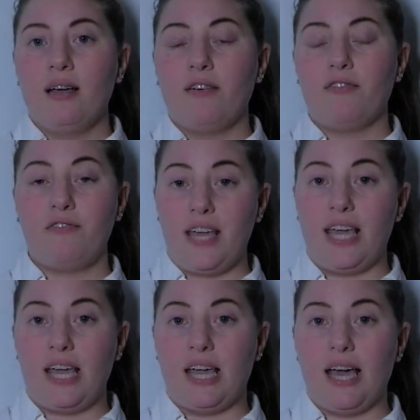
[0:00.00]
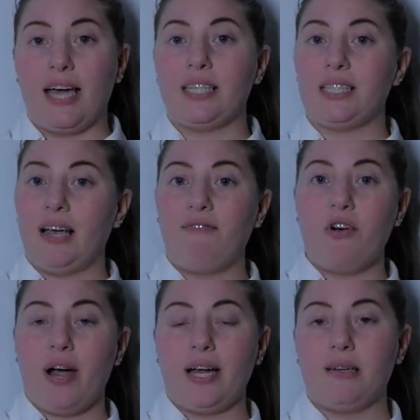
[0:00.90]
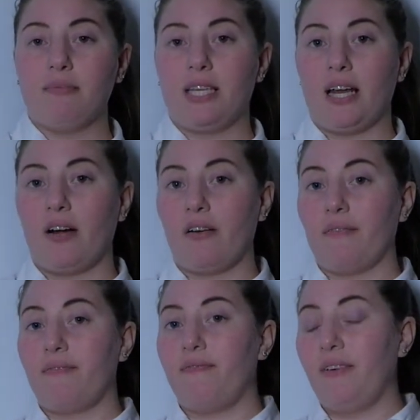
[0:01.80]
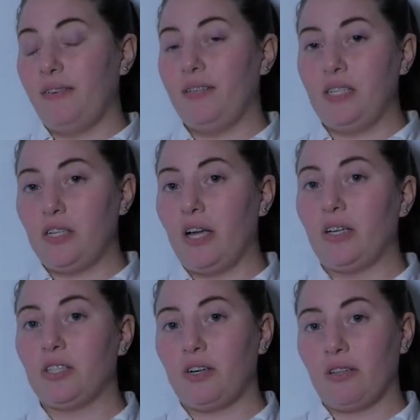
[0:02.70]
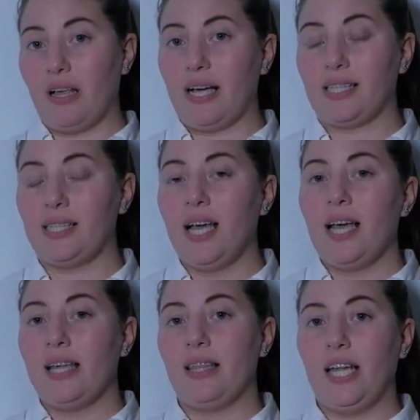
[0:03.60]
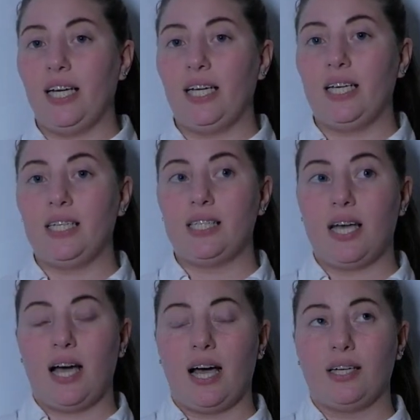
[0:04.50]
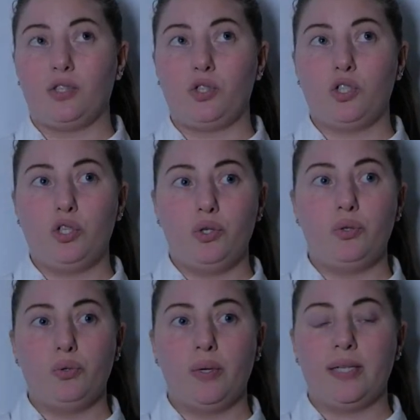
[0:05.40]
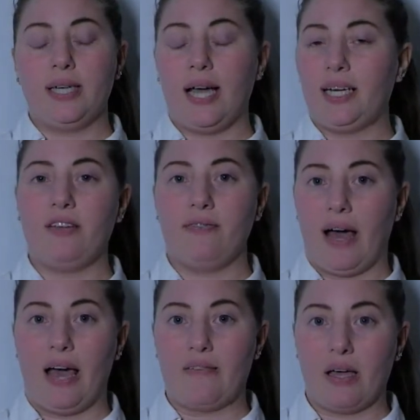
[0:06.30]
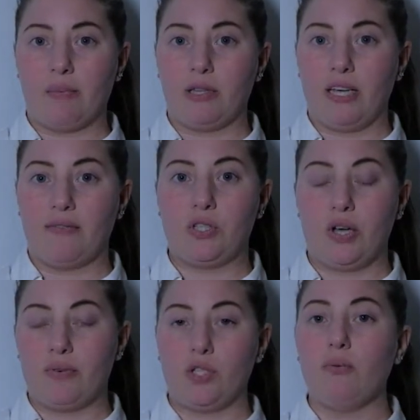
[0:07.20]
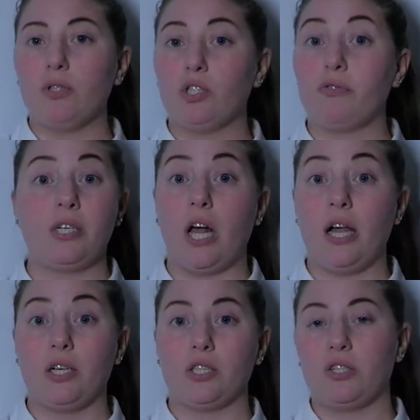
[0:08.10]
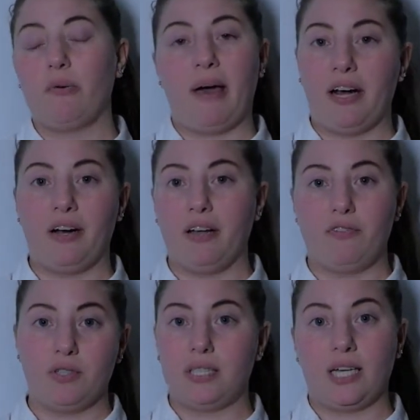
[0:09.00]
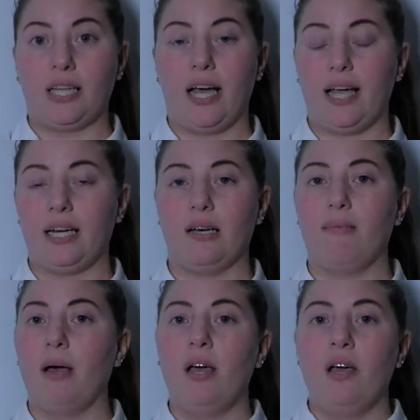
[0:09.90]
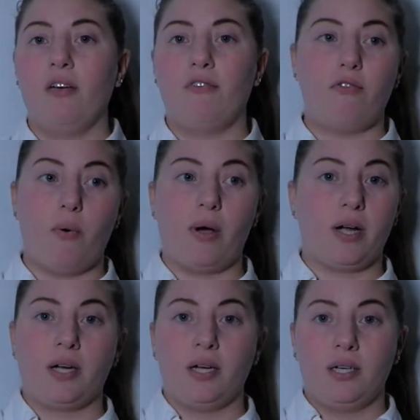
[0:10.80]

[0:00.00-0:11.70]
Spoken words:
fee, except for items that are $15 or less. Then it is $2.95, I believe. So it's almost $3, no matter if you sell that item for